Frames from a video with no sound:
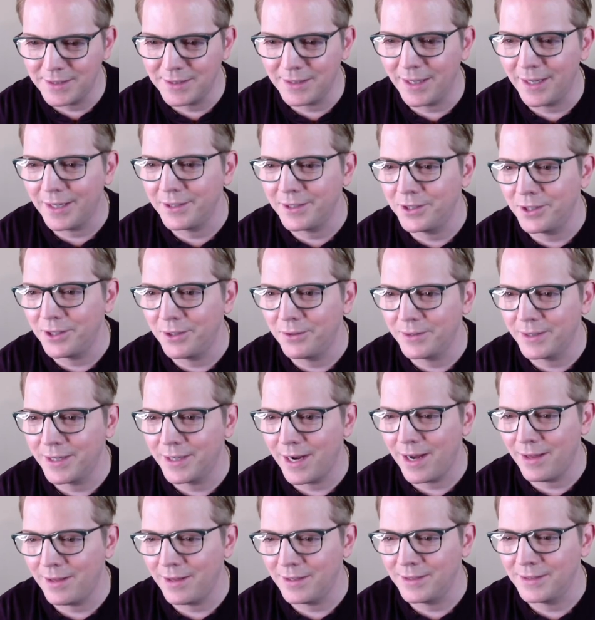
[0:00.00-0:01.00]
like Joan
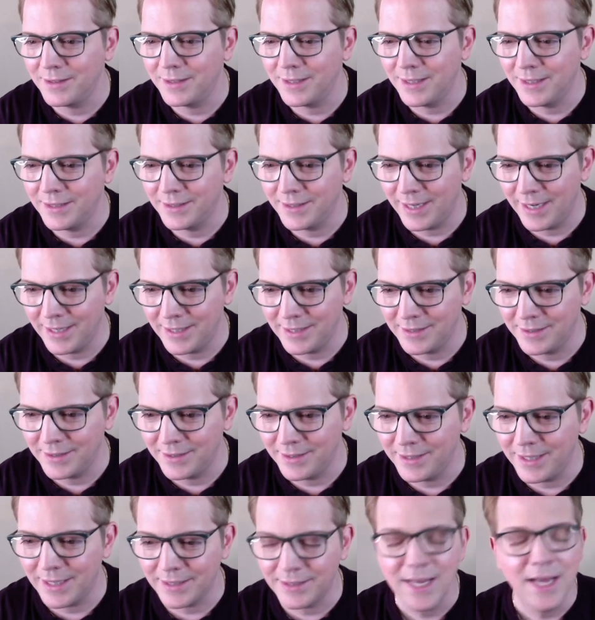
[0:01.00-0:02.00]
Collins and Dynasty.
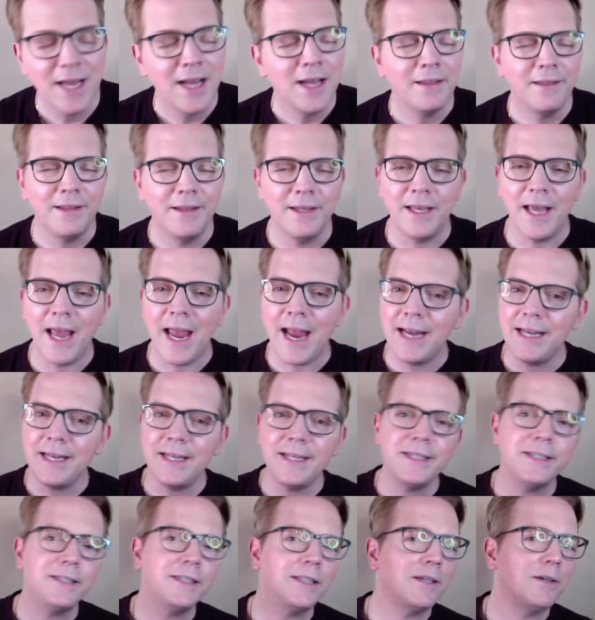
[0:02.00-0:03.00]
Yes, the
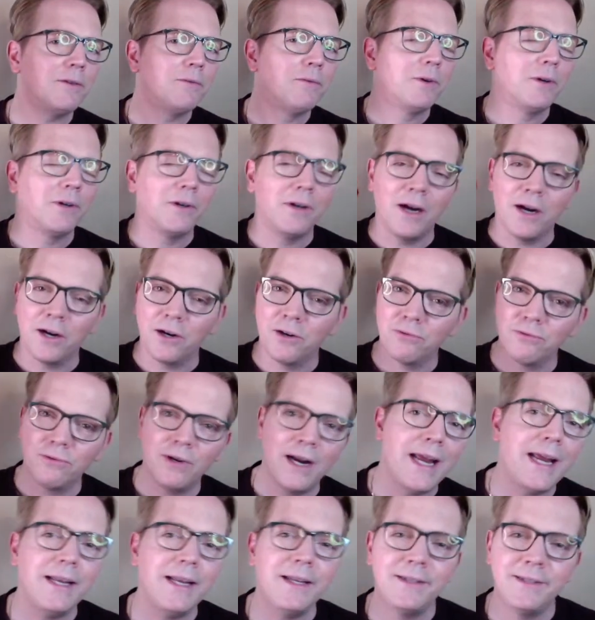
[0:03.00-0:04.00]
80s were a
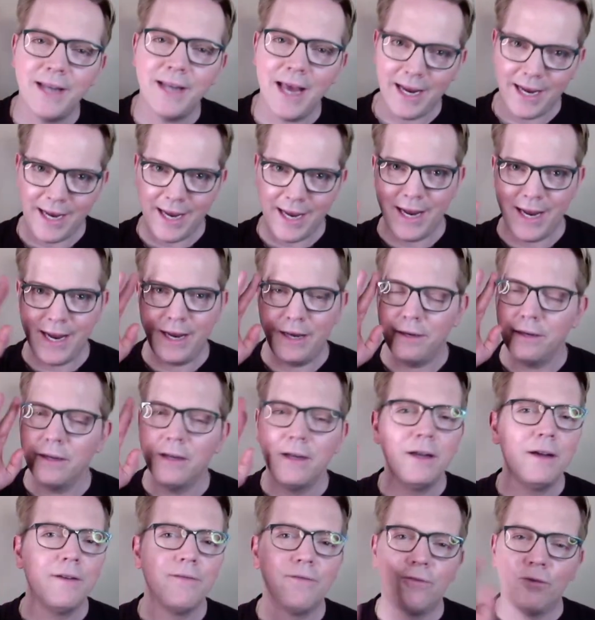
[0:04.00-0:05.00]
great decade
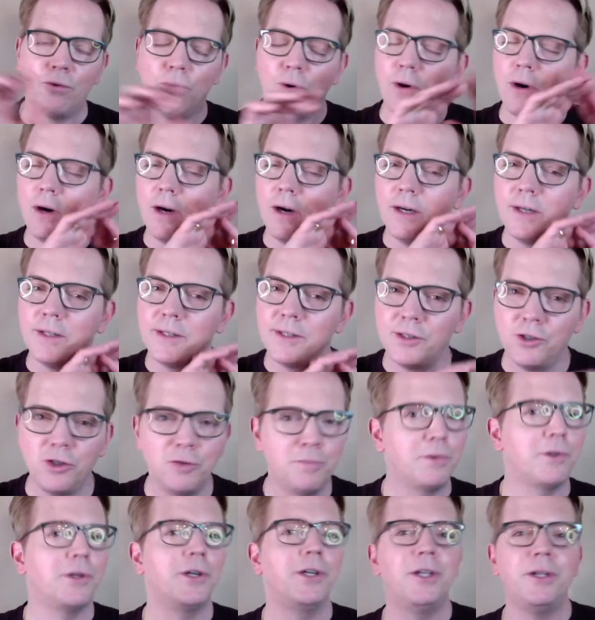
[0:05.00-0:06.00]
for
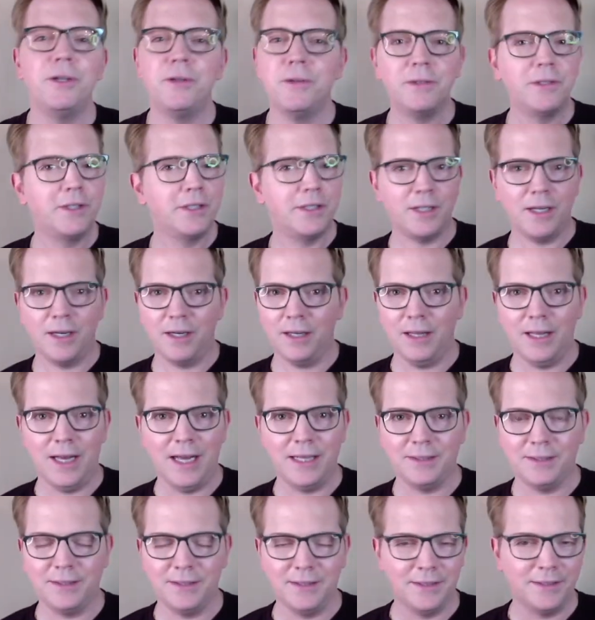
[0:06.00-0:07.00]
super huge
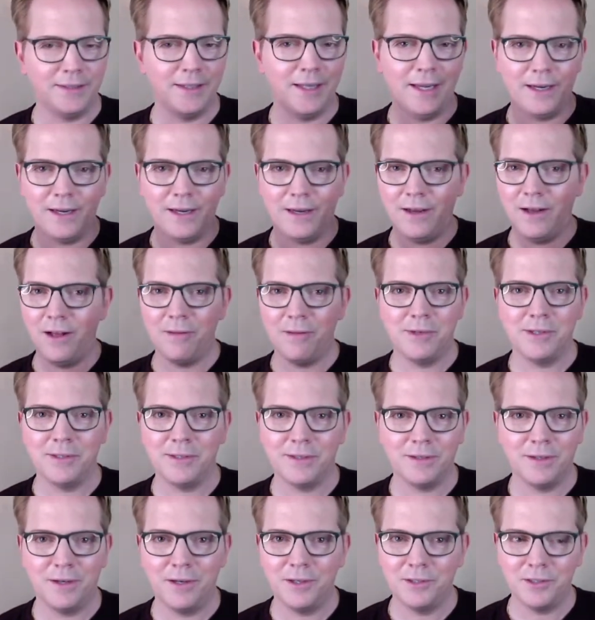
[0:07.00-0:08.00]
sunglasses, like
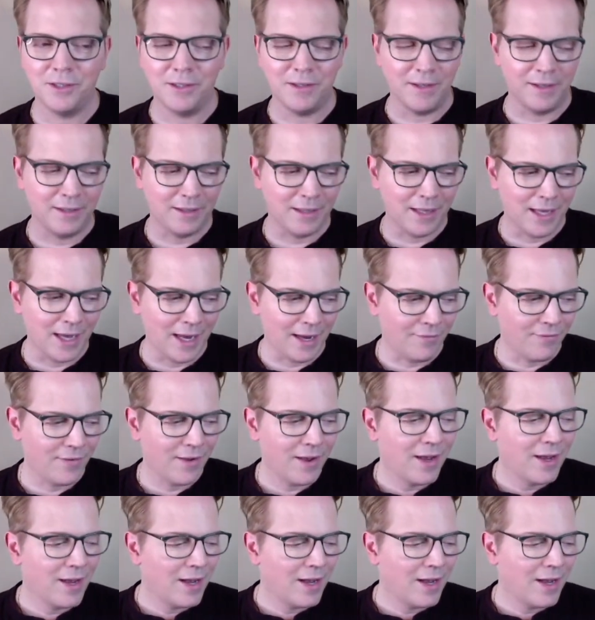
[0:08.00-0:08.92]
almost larger than life.